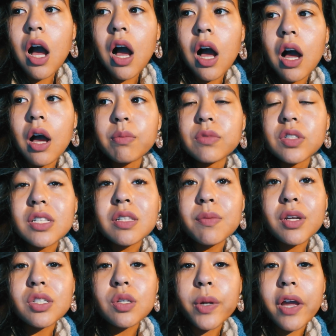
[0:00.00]
Um, just to
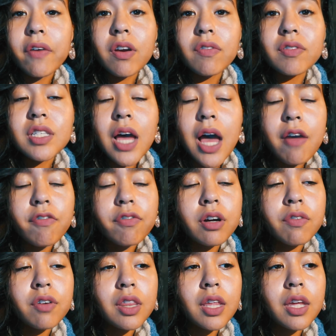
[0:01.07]
make sure we have enough time for
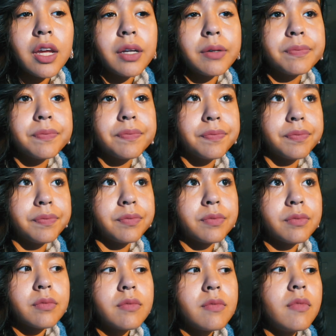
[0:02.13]
everything.
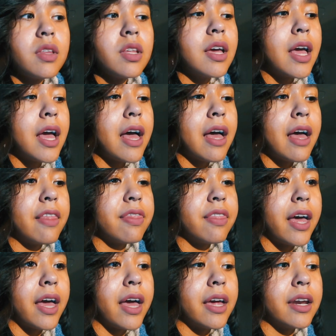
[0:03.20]
And
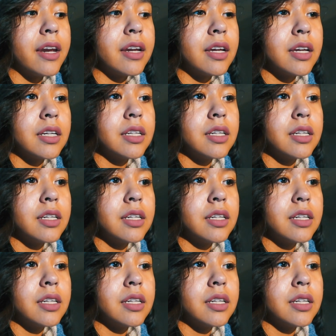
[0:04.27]
then